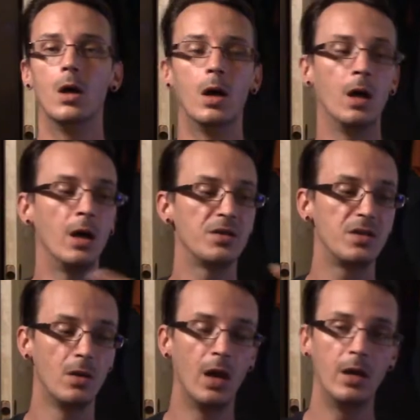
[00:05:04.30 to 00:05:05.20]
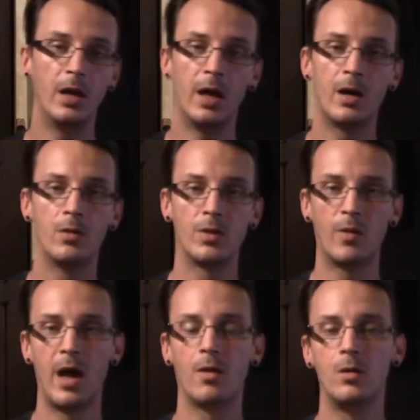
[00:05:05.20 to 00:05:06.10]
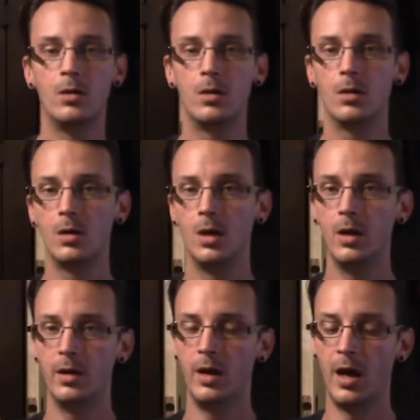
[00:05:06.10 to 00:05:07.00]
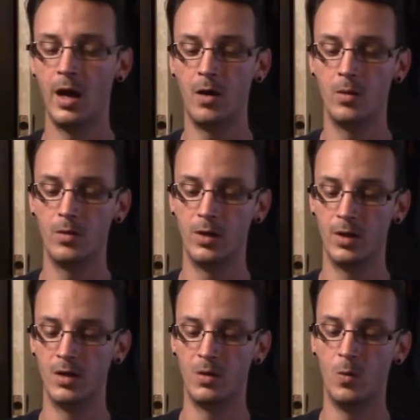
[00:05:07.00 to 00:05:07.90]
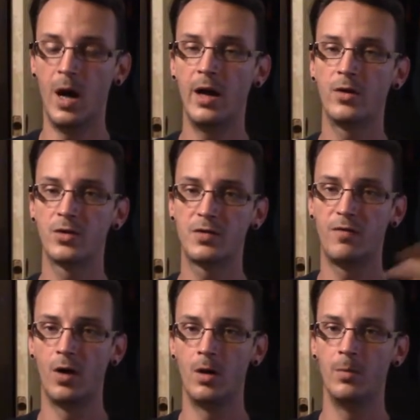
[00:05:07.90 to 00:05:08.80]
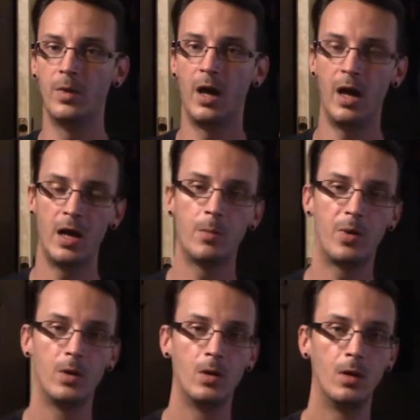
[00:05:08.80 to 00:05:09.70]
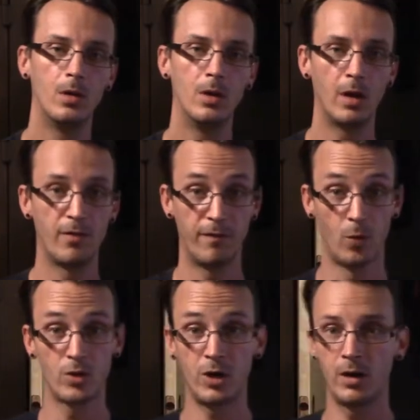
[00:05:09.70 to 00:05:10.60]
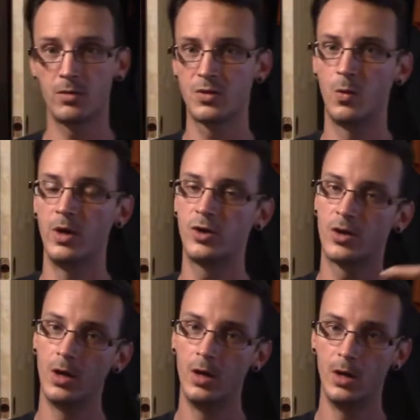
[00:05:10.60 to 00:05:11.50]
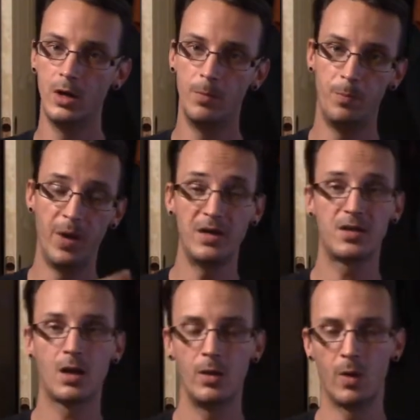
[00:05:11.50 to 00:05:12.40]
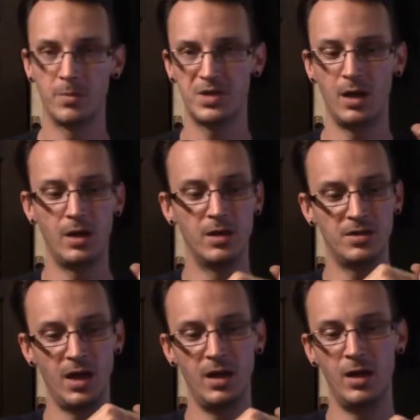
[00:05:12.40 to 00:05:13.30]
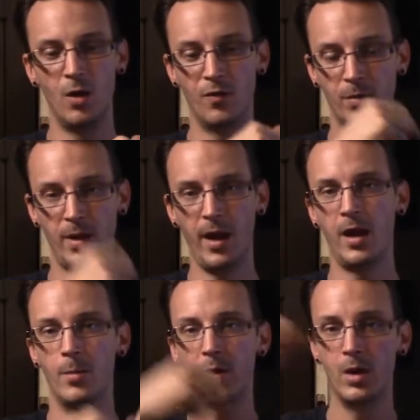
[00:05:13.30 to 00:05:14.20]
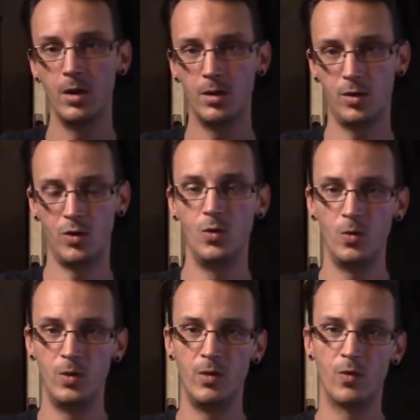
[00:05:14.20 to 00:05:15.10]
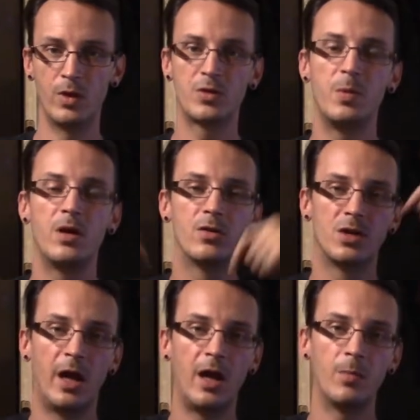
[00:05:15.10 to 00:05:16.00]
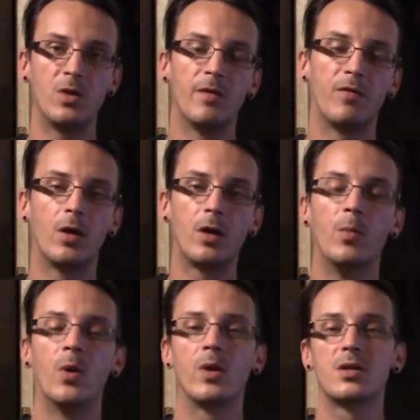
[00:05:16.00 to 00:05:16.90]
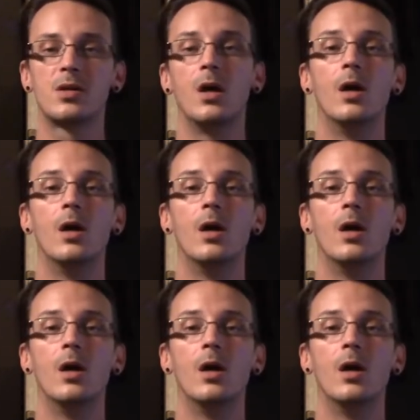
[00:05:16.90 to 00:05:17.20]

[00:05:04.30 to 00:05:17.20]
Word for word: Uh, still hunting down the rattle now the wires from the amp, the other four channels, which basically what I'm saying is they need to go from the amp to the rear speakers and the amp to the front components.